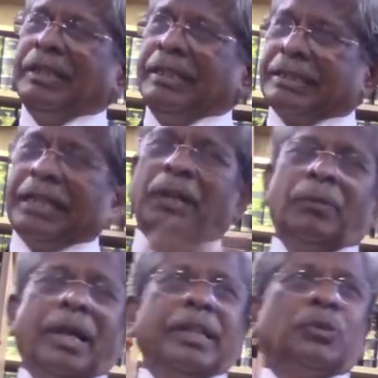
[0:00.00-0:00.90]
Next day
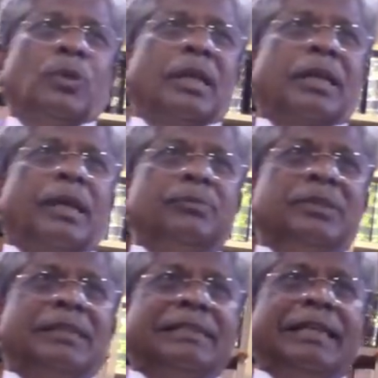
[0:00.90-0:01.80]
morning, the owner comes
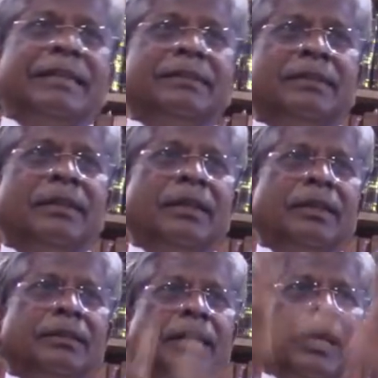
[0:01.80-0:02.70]
and sees
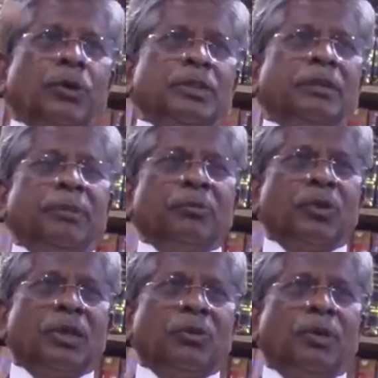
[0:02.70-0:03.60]
that a house has been
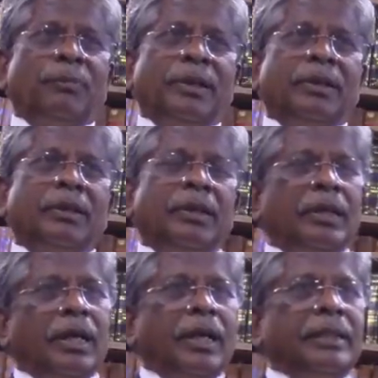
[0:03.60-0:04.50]
broken open
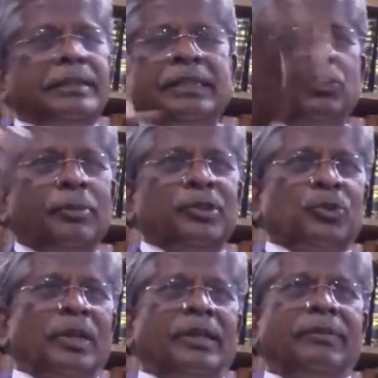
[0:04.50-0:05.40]
and things have been
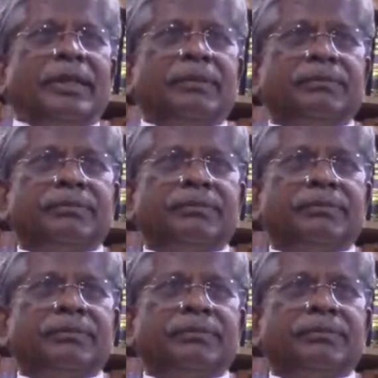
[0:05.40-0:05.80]
stolen away.